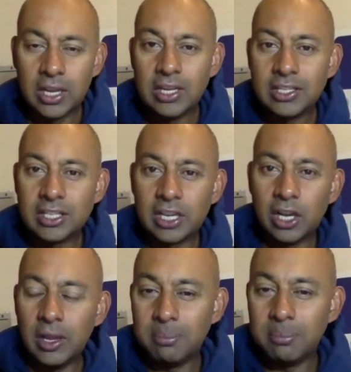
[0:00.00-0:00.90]

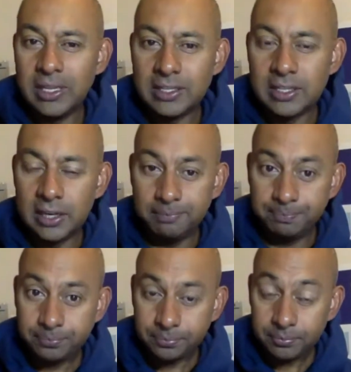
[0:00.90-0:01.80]
So it means that
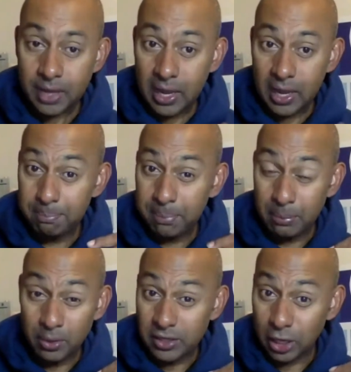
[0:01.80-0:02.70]

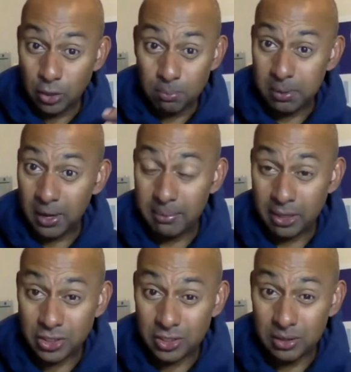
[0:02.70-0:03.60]
people that don't play
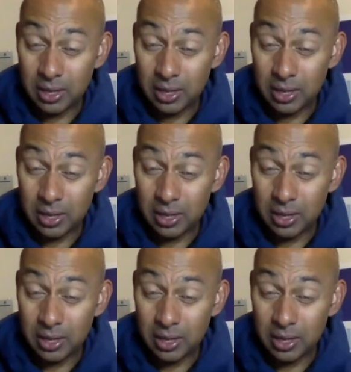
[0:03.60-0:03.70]
much